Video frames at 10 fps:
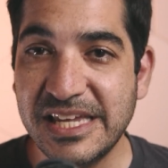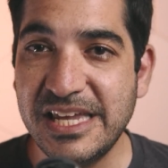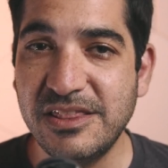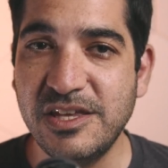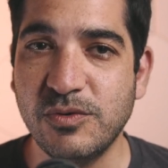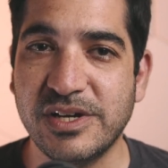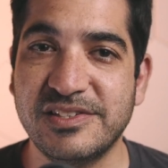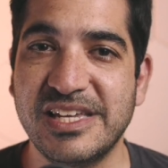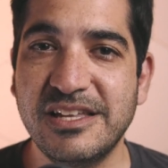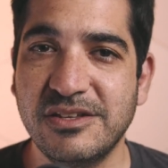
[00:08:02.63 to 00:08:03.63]
in the
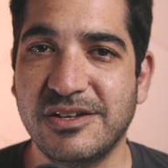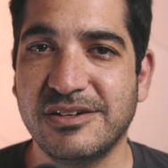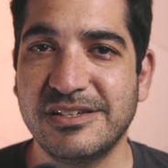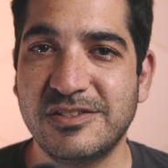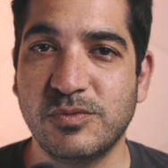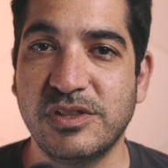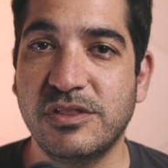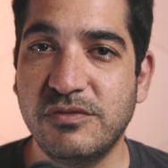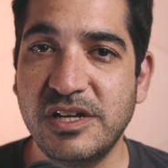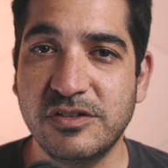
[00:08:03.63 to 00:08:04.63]
US ended August with
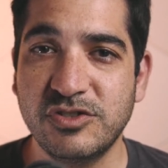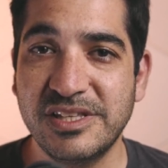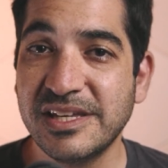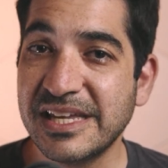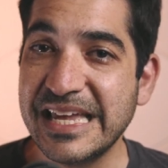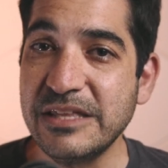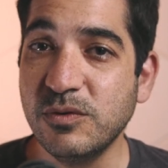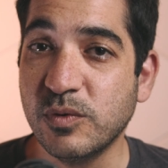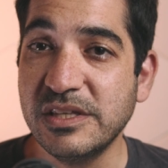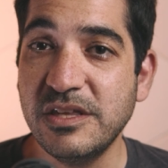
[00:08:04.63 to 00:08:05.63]

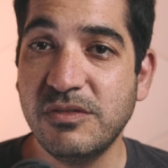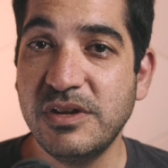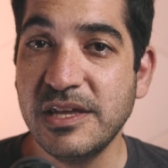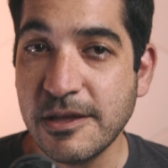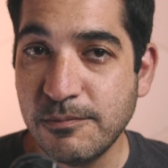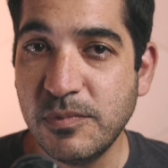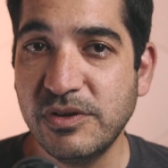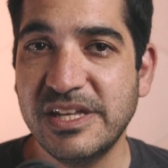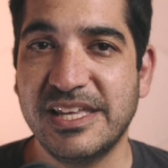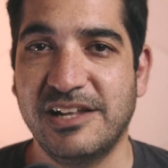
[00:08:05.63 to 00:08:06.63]
$323
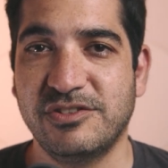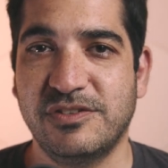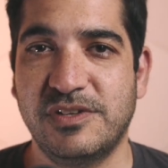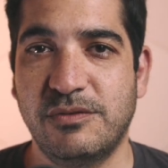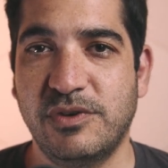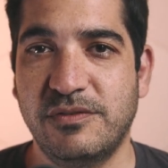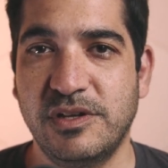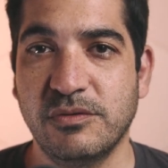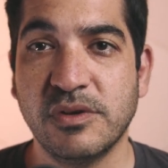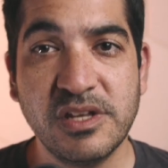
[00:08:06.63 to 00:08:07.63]
million of net
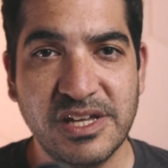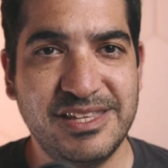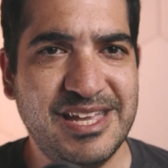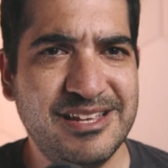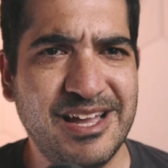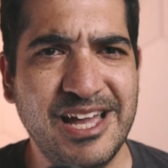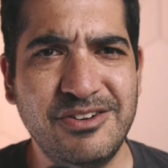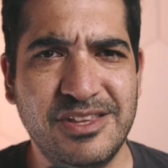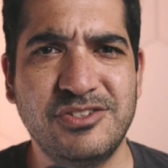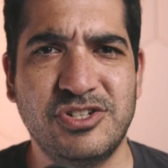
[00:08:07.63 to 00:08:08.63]
revenue, a tad
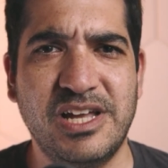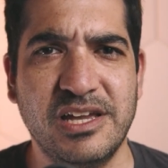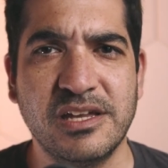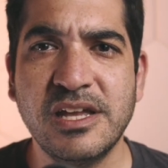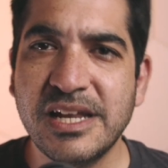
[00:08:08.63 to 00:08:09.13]
higher than July.